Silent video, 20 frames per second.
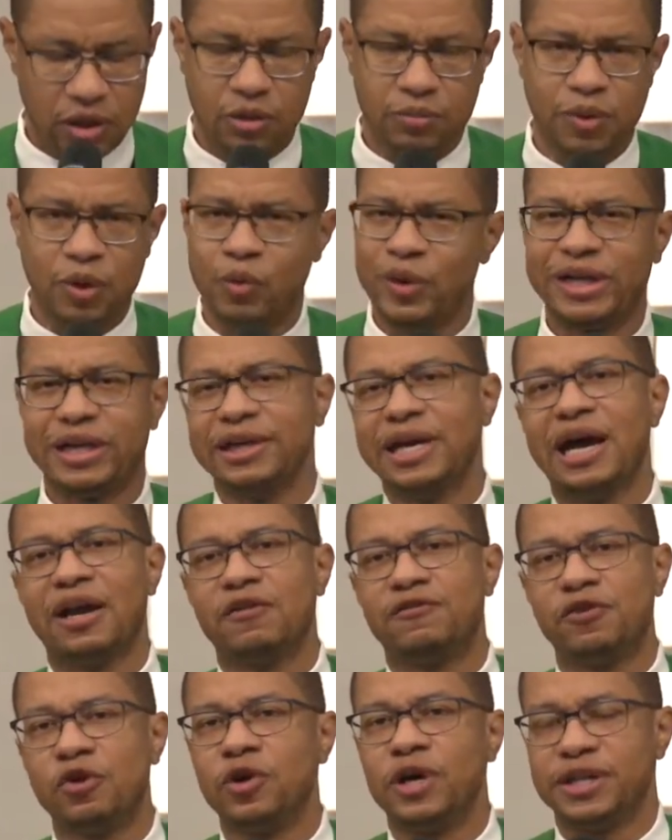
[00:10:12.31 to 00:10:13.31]
But we cannot
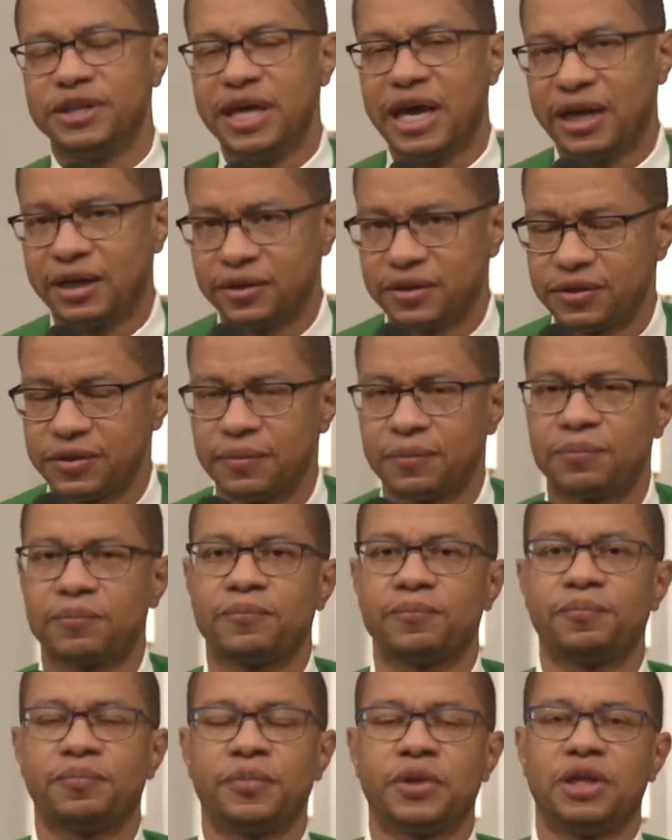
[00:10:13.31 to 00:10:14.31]
avoid that.
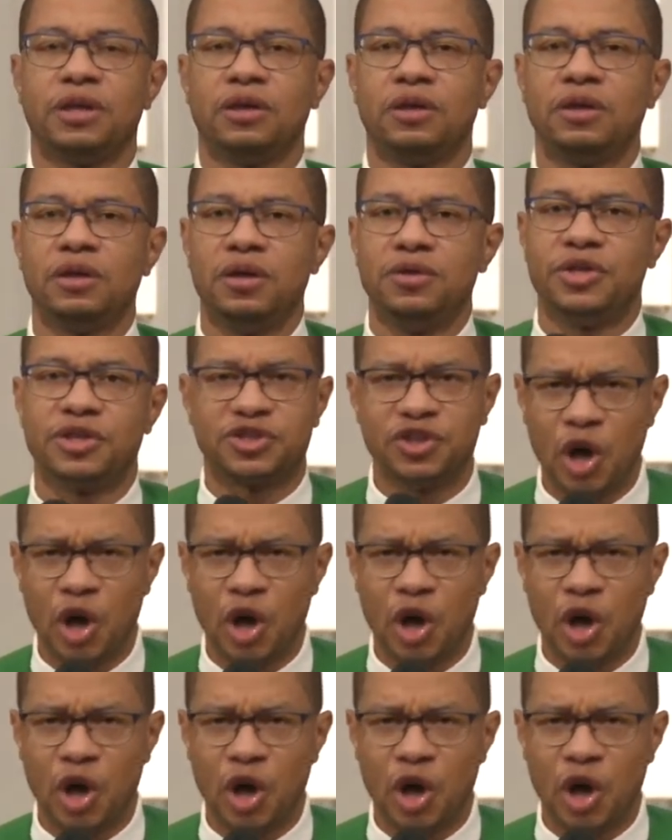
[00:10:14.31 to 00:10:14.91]
There's